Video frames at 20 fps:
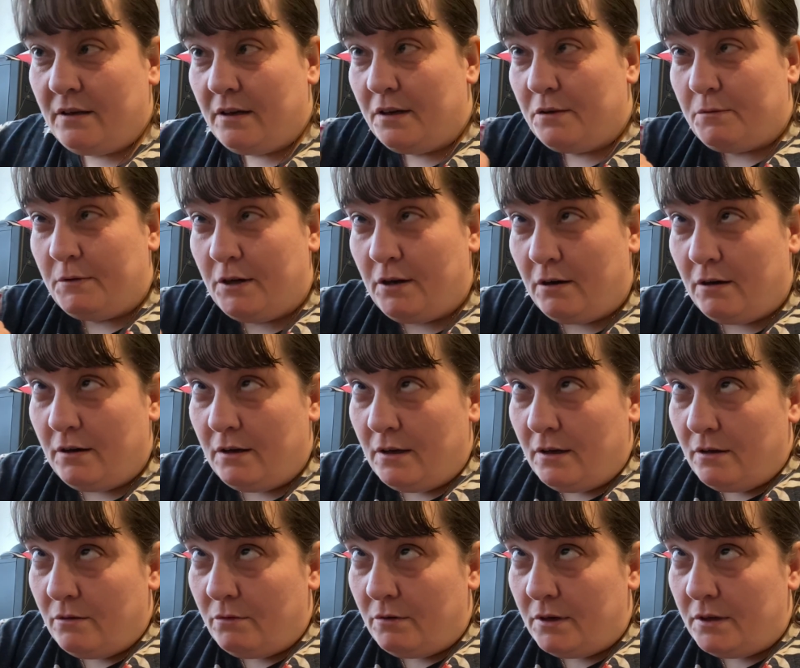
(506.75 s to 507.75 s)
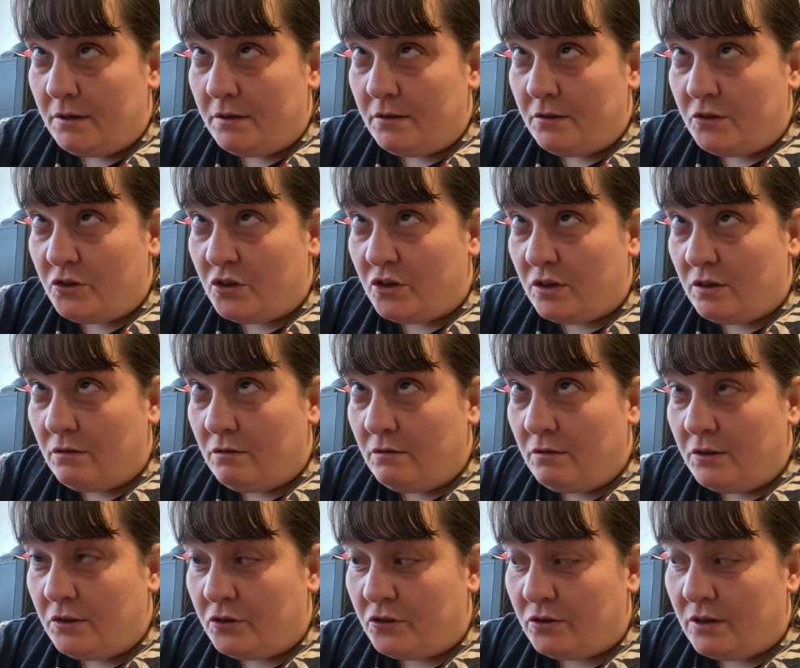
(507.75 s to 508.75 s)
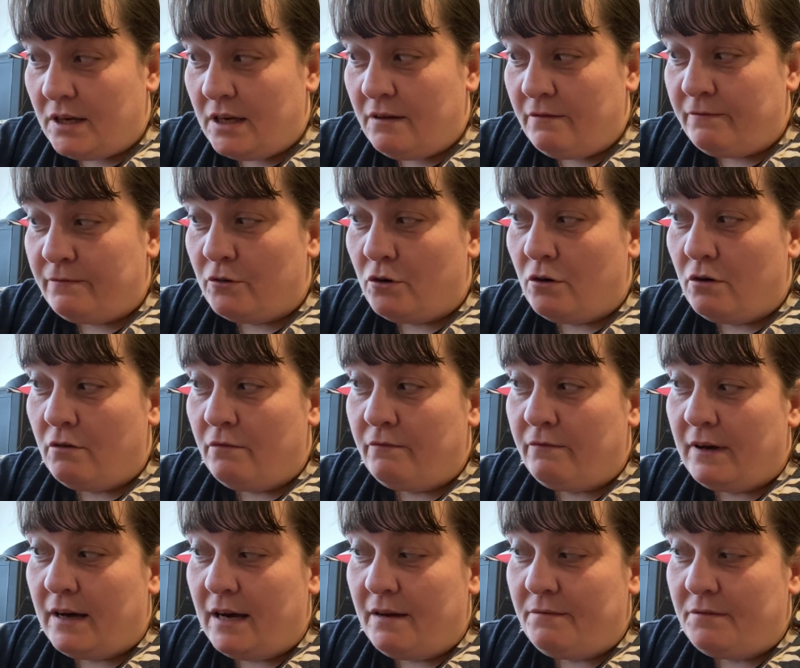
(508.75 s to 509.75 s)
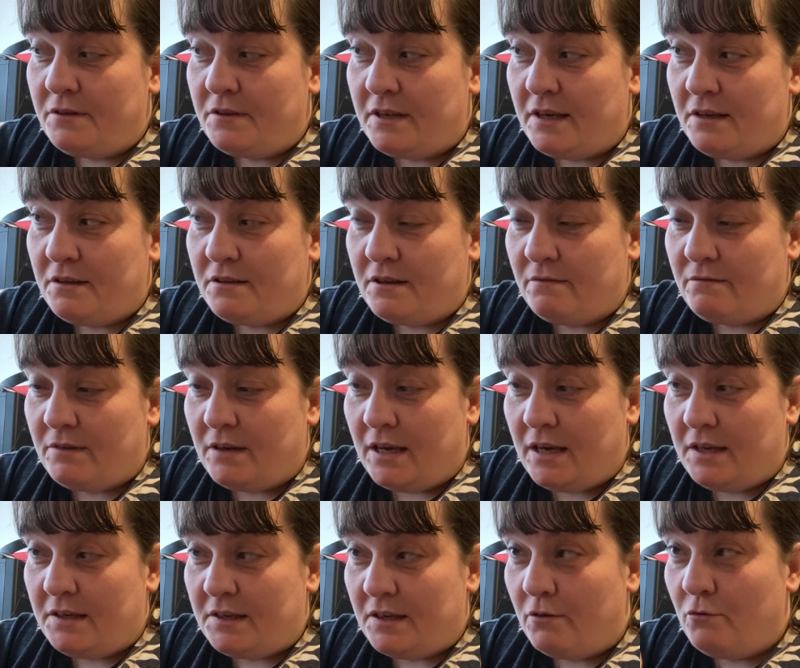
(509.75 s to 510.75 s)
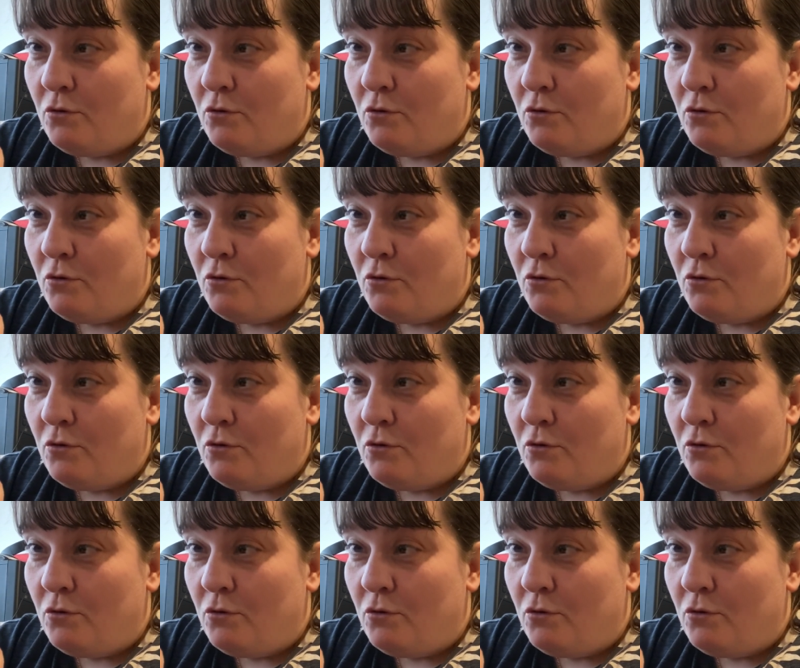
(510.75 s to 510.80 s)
because we've got 1 2 3 4 5 6 7 8.